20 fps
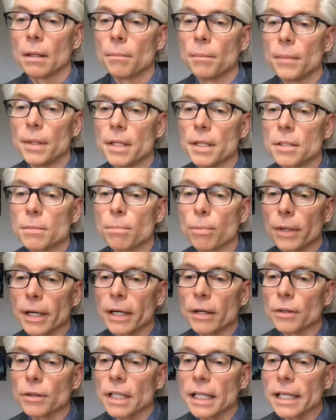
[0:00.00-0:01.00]
Ms.
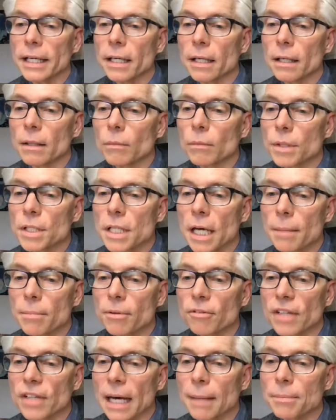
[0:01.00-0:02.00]
Brownlee, what
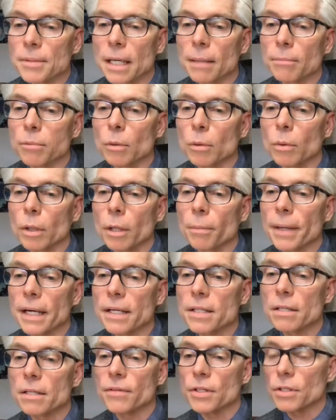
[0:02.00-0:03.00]
type of laptop would work
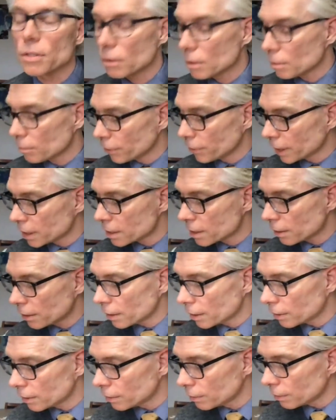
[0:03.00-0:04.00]
best if a student brings
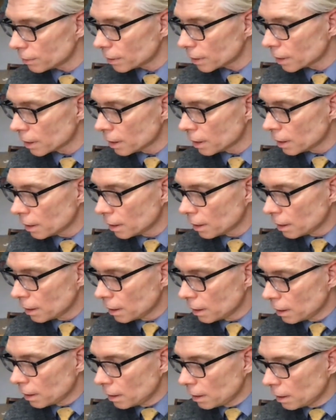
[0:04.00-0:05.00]
their own?
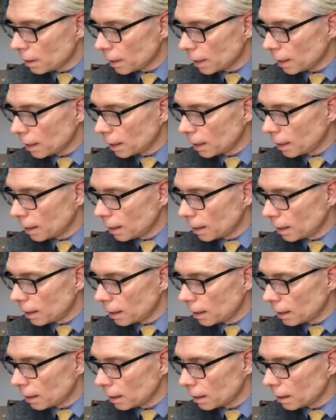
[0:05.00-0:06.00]

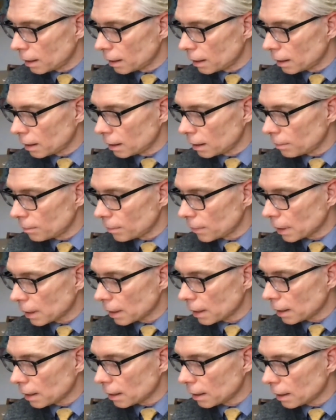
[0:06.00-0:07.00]
I
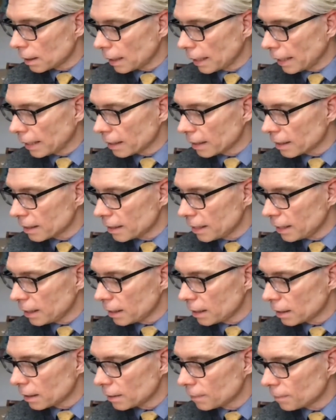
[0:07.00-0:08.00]

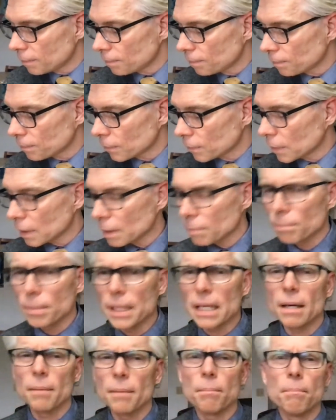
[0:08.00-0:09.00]
think
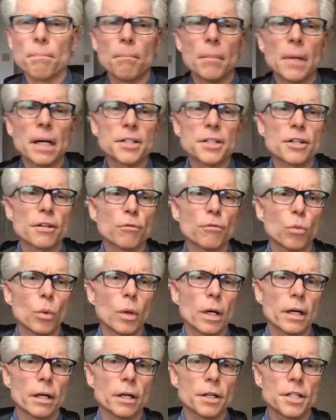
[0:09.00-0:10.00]
much of
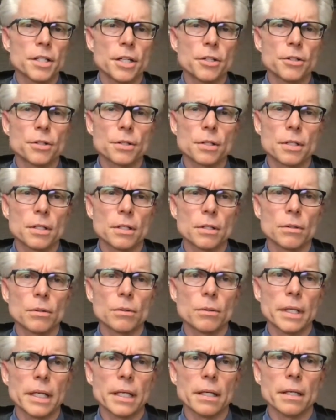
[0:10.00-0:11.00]
what our teachers
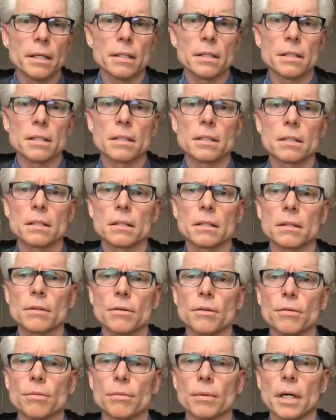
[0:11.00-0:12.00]
do is
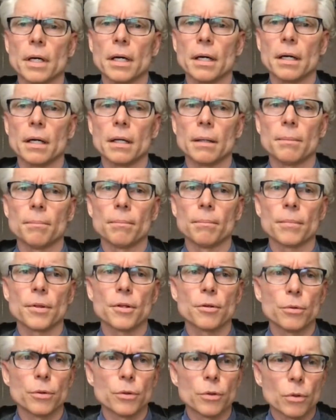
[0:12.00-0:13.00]

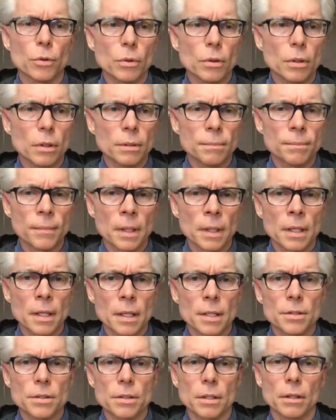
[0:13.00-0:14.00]
through Google.
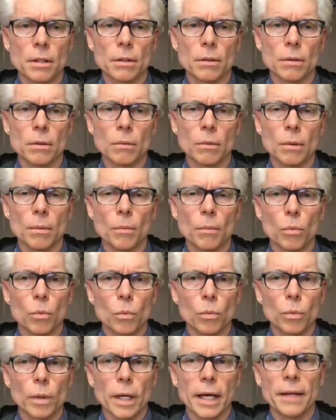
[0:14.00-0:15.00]
So,
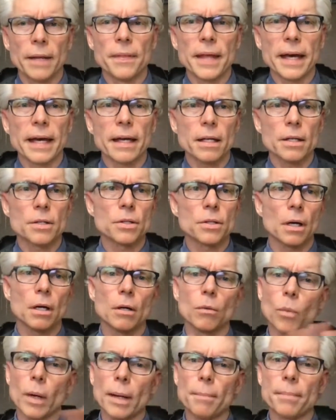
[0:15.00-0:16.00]
and that is
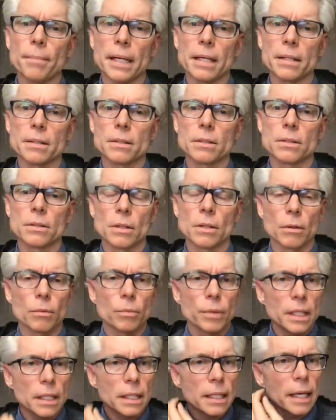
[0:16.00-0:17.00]
all web-based. So
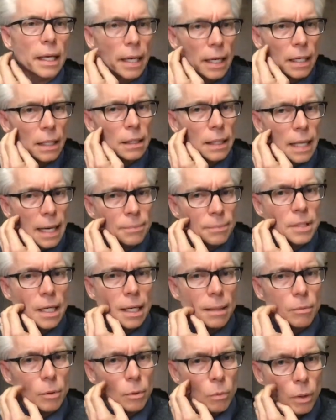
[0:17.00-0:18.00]
really any
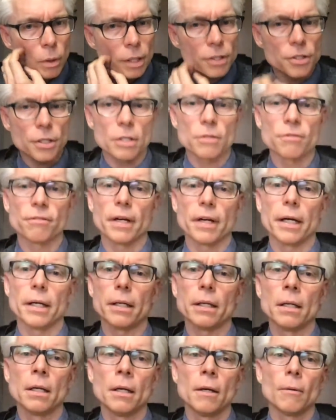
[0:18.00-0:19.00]
laptop would work just
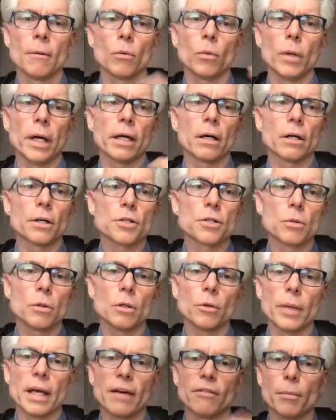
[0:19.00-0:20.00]
fine. At our
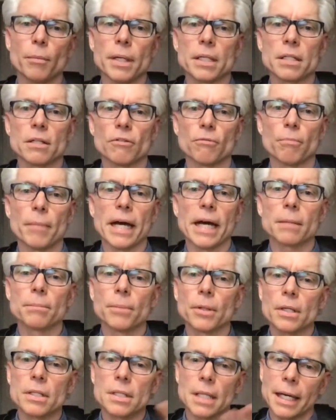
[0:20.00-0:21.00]
school, we have a mix of
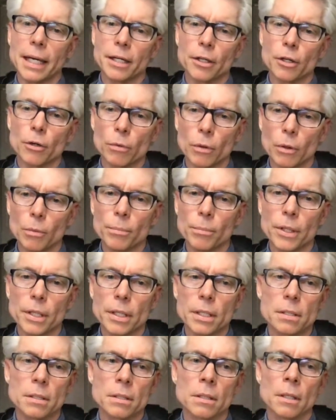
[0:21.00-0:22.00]
MacBooks and
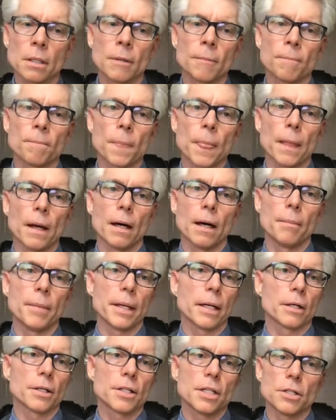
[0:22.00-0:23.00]
Chromebooks.
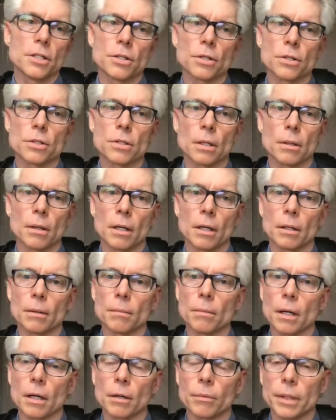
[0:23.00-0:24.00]
And our teachers
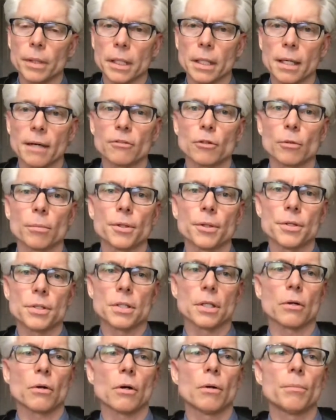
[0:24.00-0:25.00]
are really comfortable
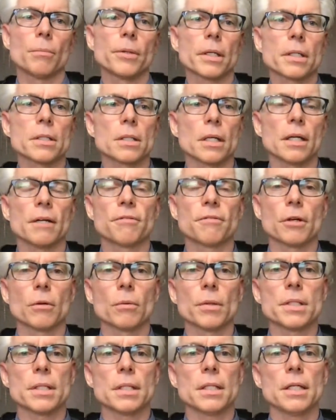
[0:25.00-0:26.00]
using Chromebooks. If there
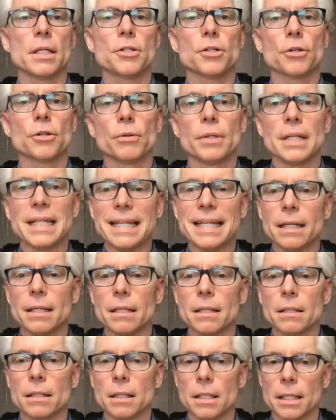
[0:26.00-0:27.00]
was a teacher who
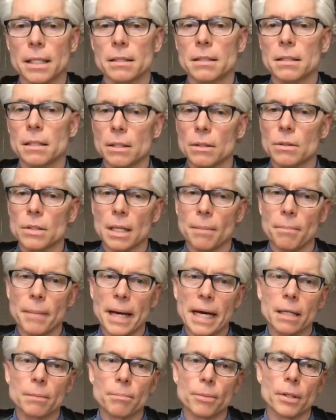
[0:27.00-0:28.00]
needed kids to use a
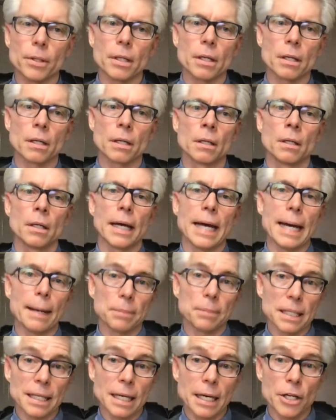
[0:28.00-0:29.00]
MacBook
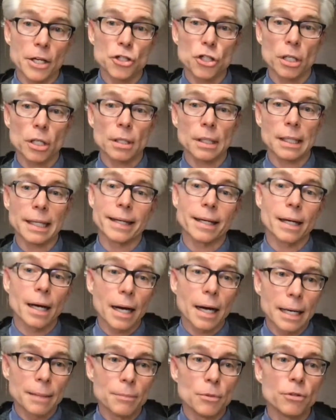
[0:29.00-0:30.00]
application like
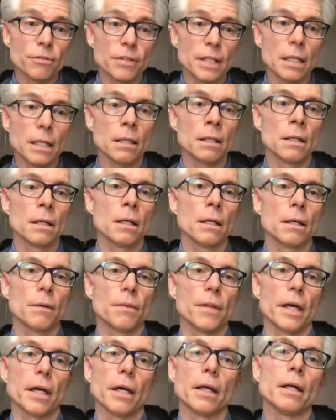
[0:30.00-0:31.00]
iMovie,
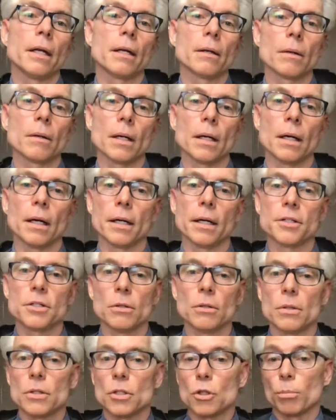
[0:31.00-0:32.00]
then
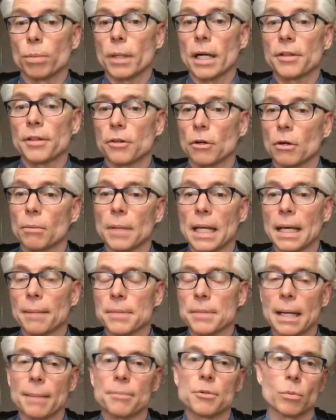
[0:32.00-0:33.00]
students who brought their own
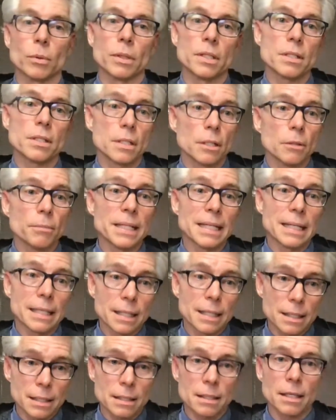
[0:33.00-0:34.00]
laptops would still be
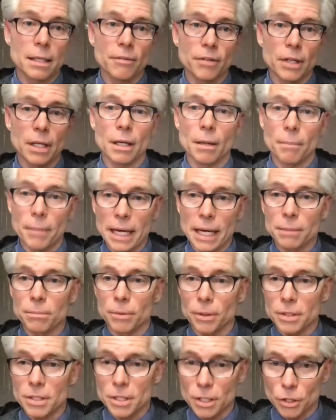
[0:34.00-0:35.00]
given a
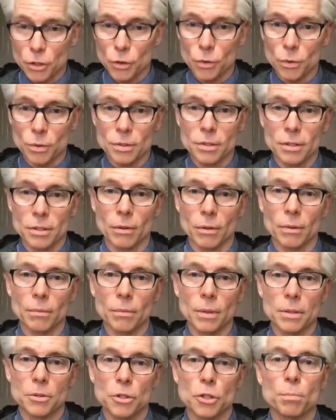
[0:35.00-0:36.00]
MacBook to use. So
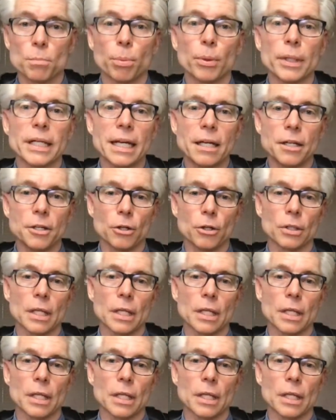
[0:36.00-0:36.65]
just bringing your own